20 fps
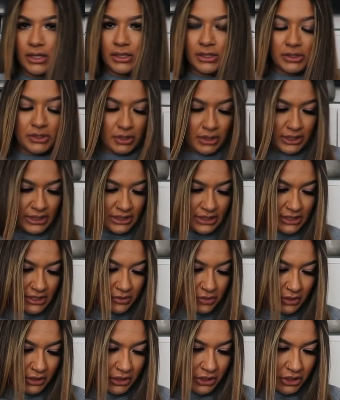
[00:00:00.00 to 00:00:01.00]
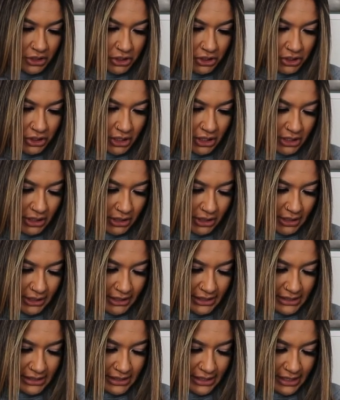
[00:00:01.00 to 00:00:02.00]
So this is what the shirt
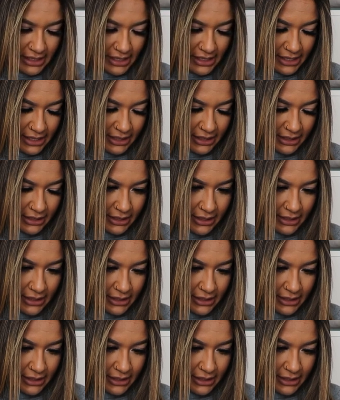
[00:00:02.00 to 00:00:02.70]
looks like.